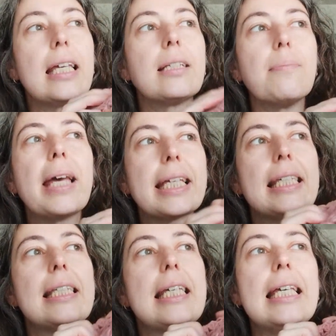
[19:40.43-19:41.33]
It makes
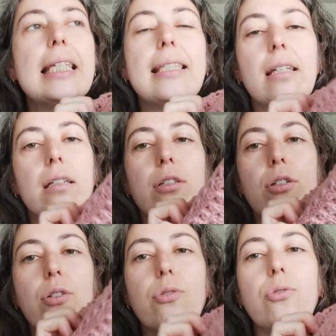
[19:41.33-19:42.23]
it easier
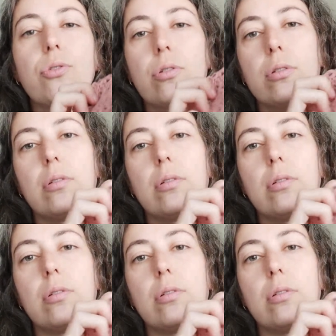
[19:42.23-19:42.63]
to use